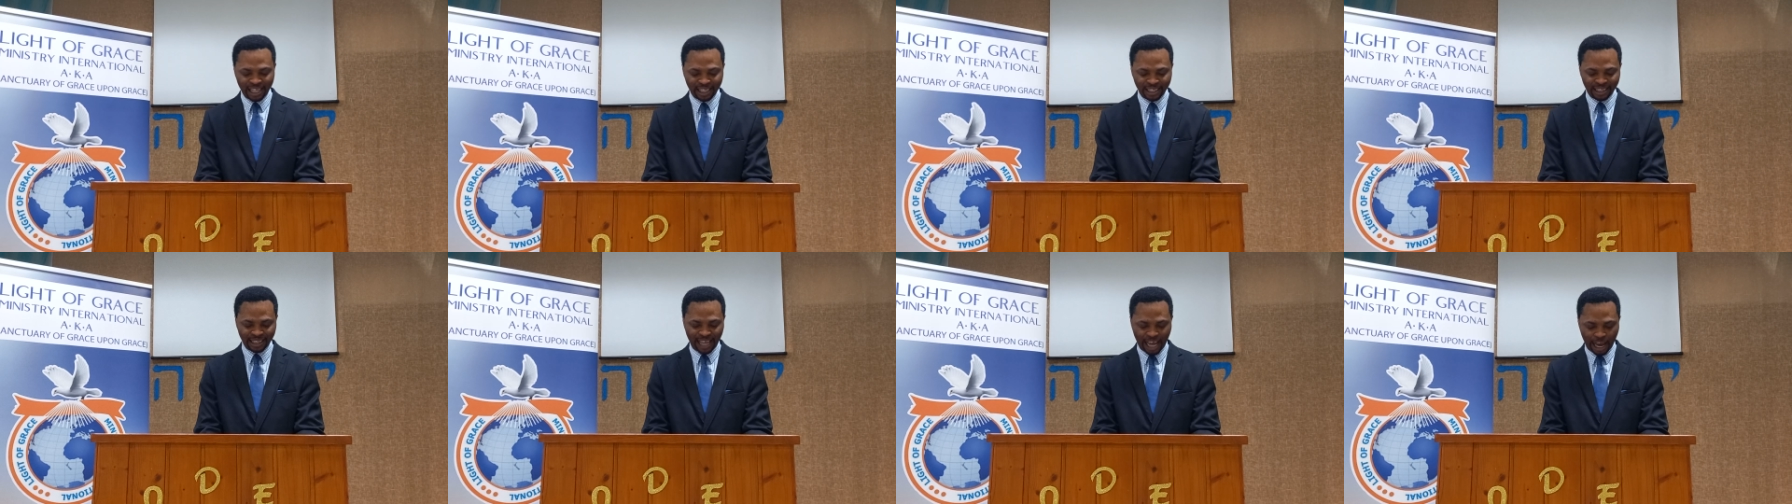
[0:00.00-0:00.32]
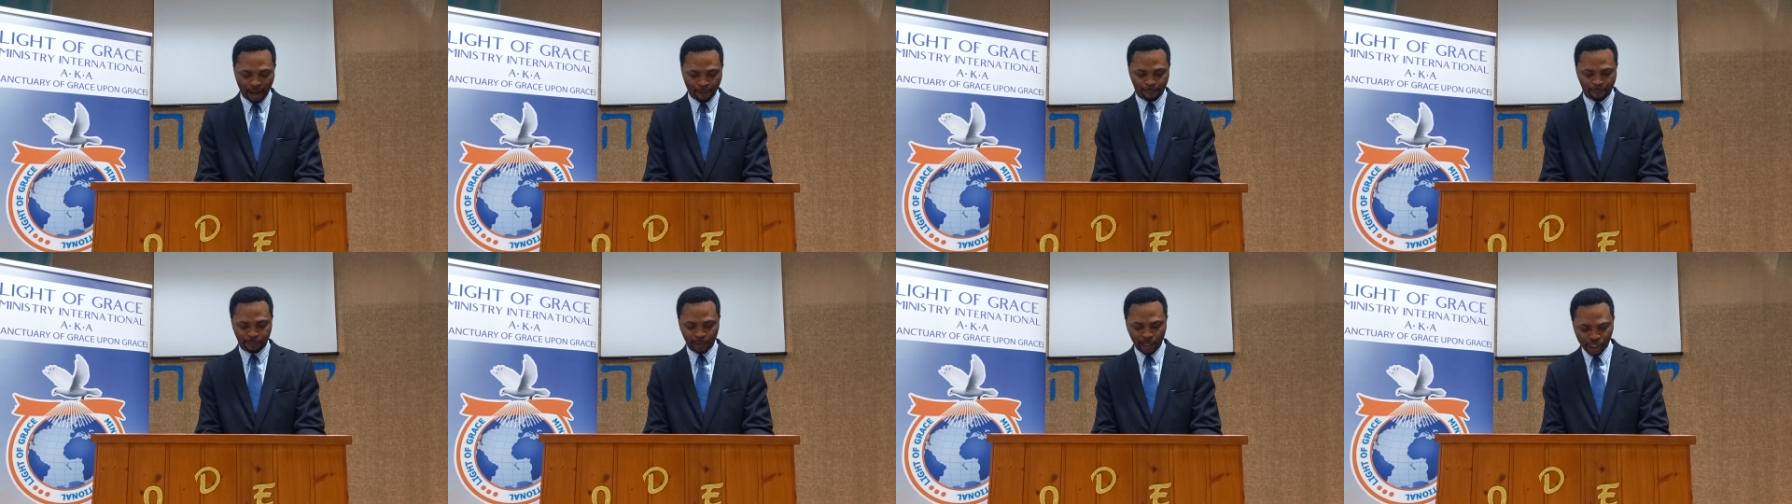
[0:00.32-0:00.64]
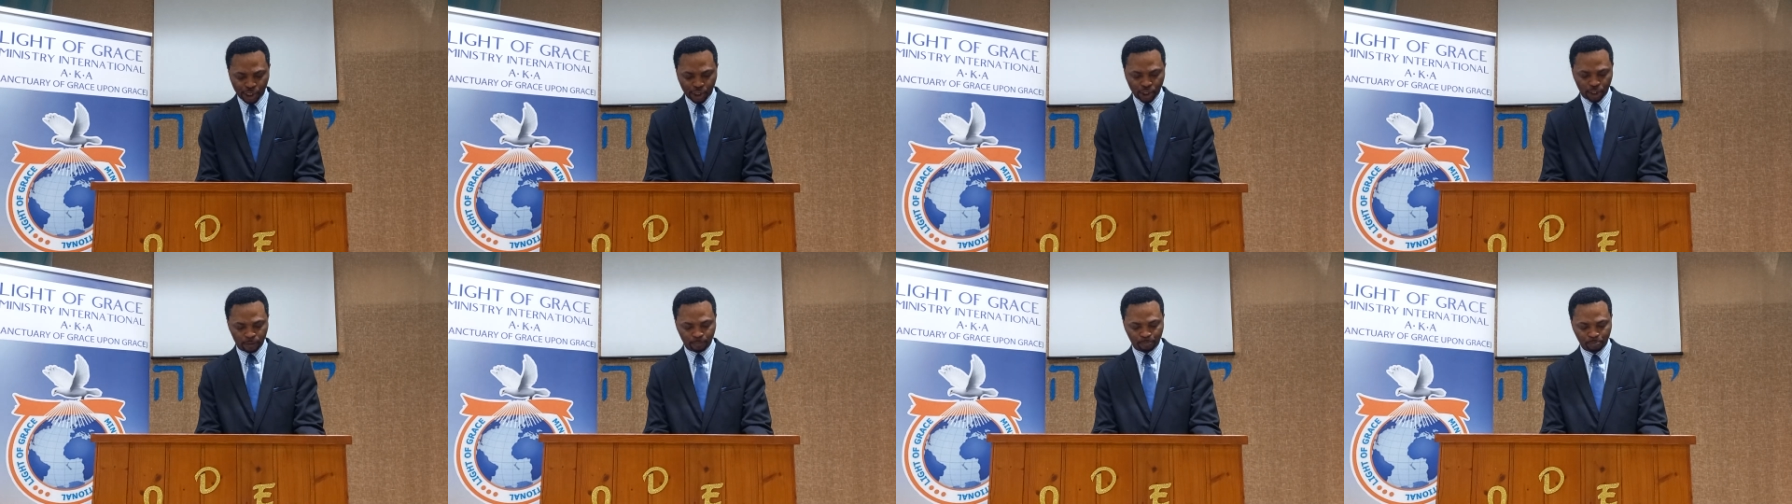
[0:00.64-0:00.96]
the
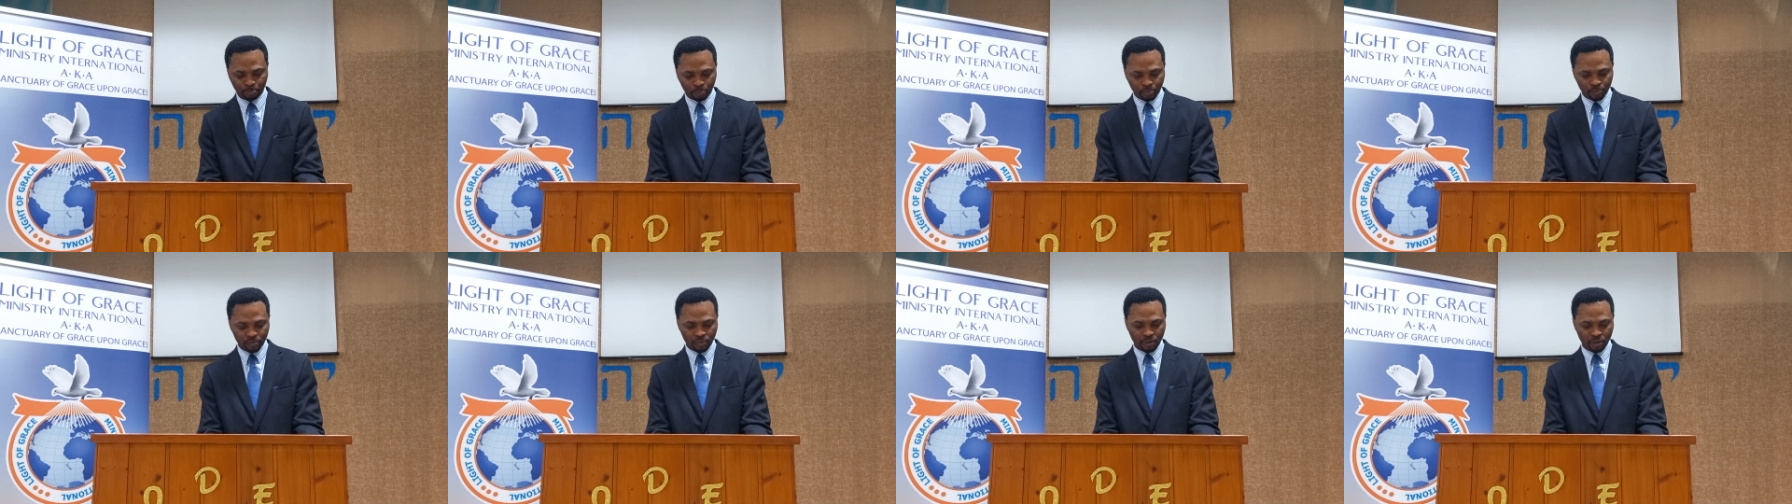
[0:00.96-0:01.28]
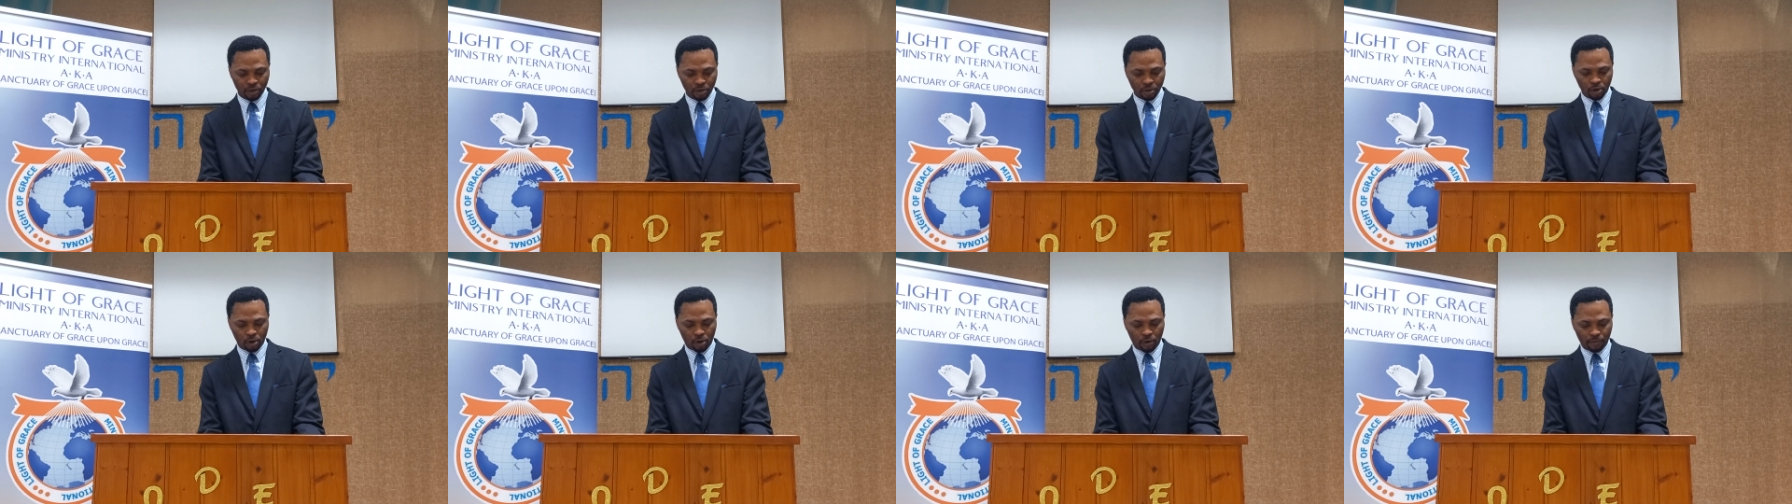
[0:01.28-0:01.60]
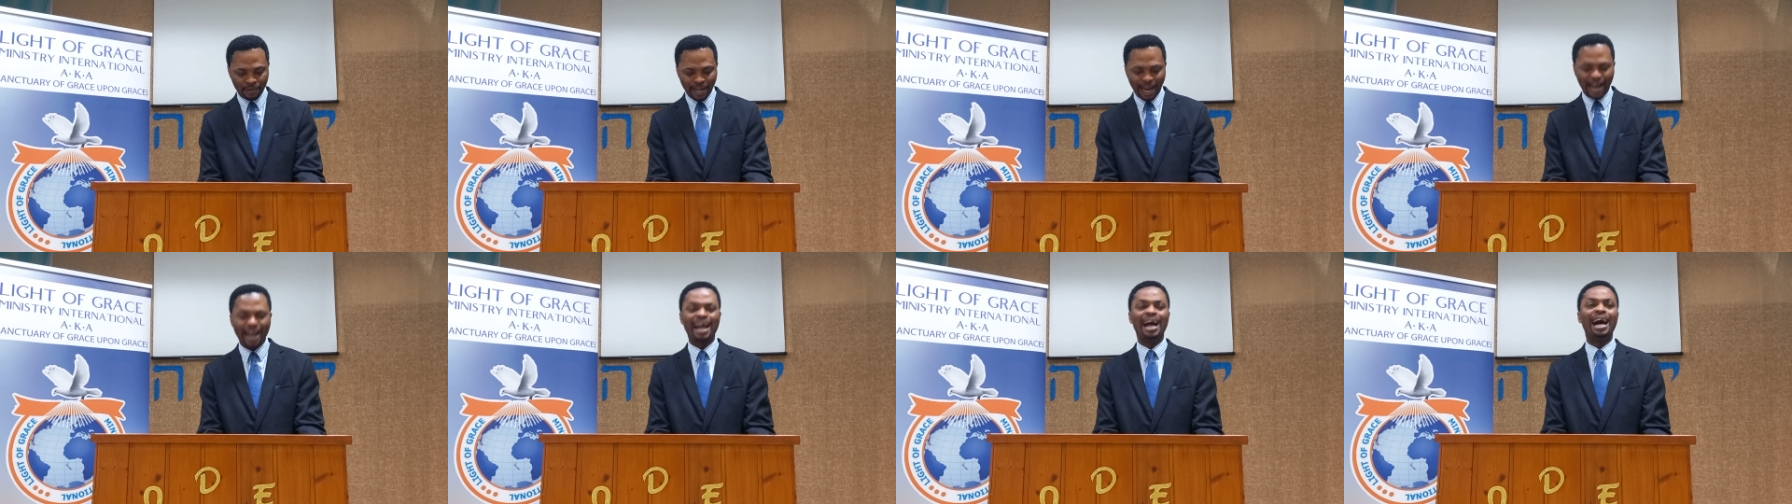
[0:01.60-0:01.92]
affliction of
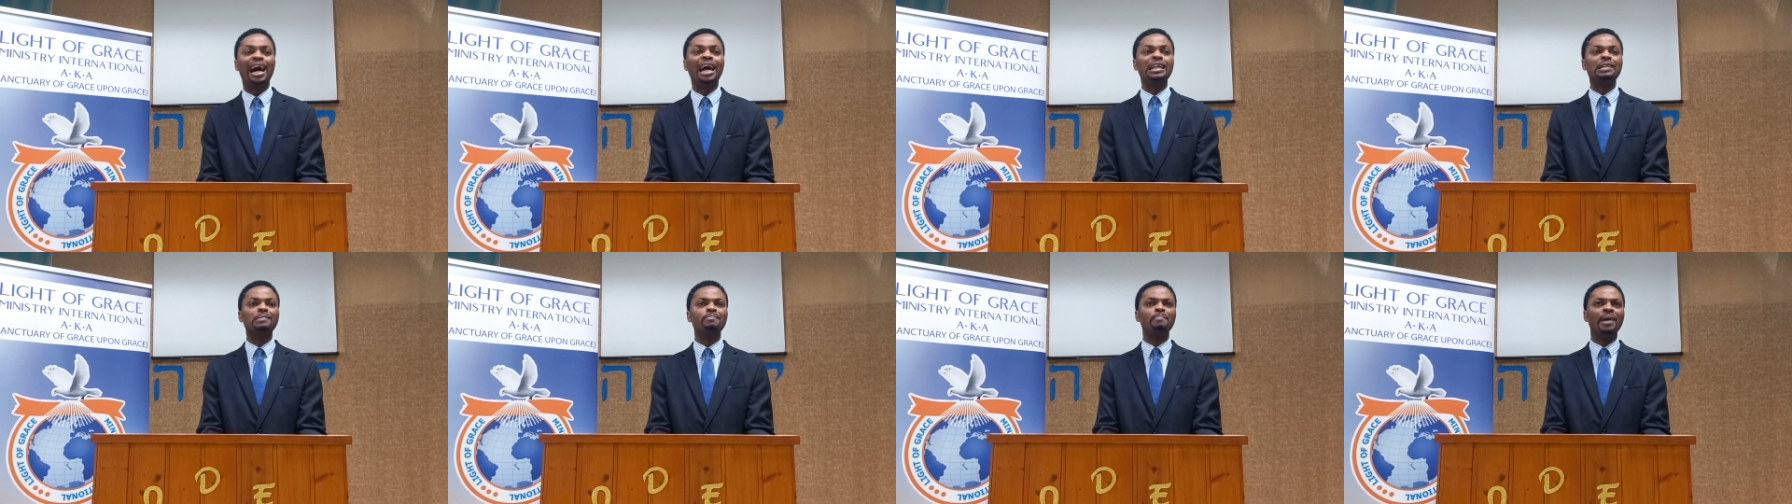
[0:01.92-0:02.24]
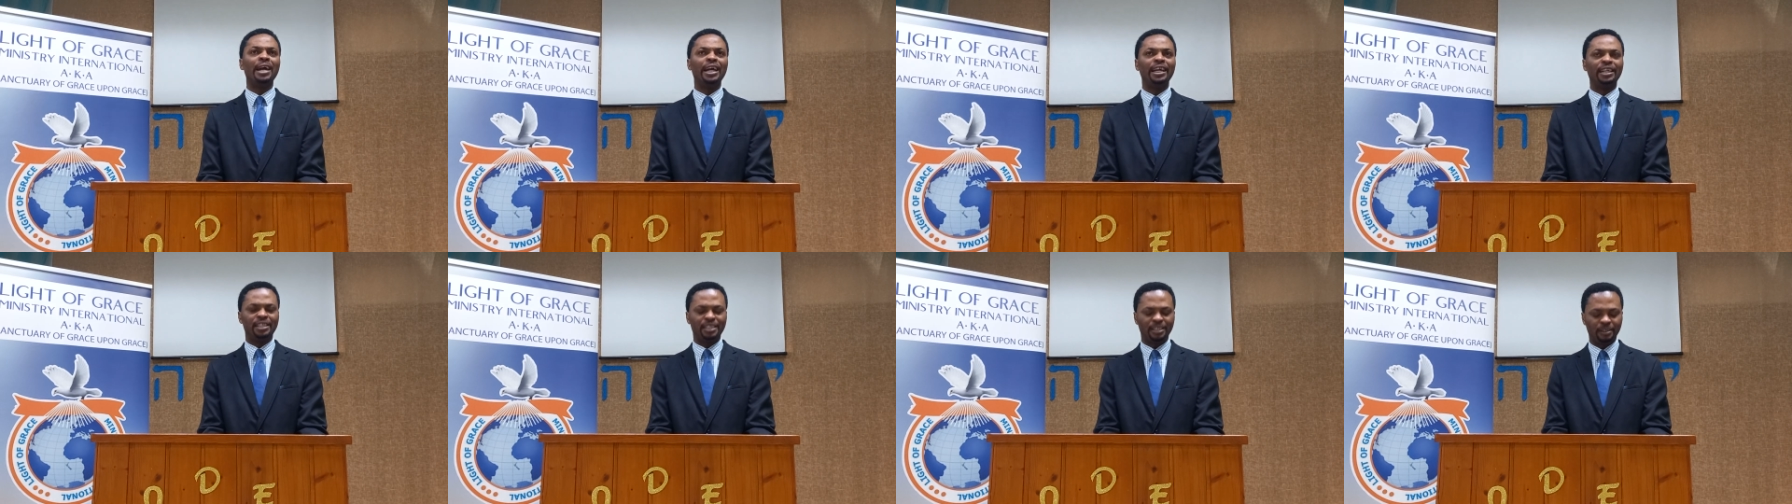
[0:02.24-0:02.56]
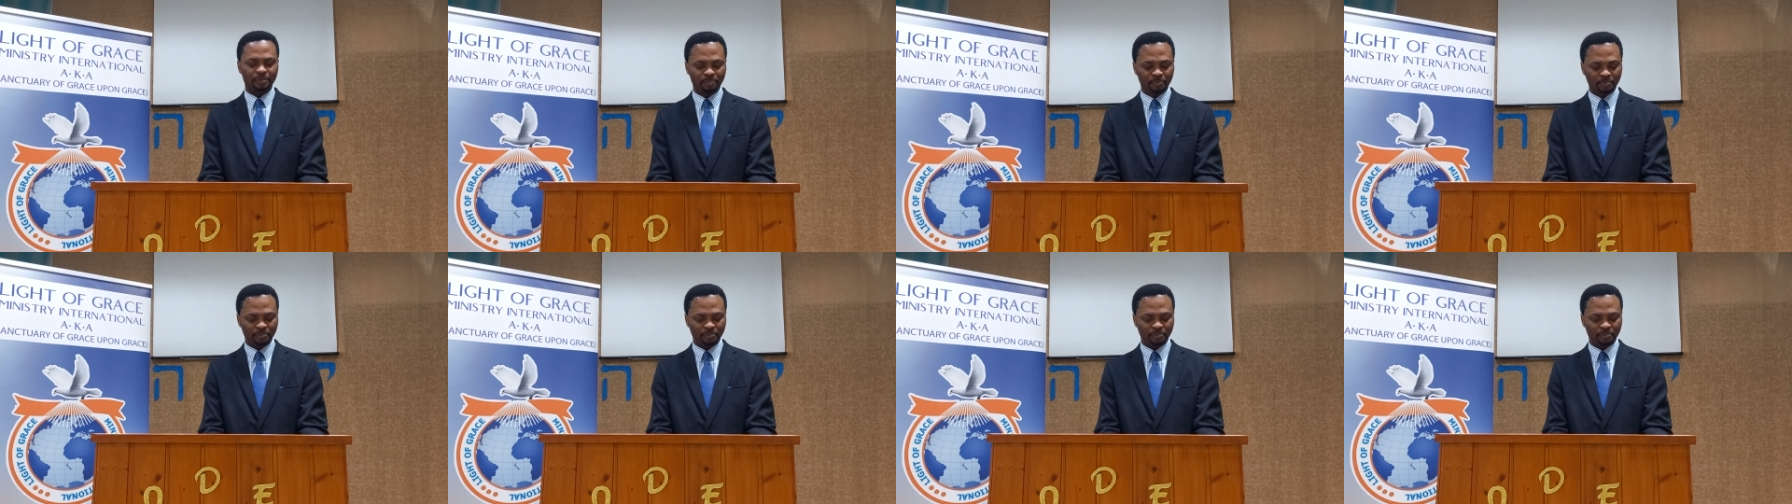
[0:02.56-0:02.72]
thy handmaid,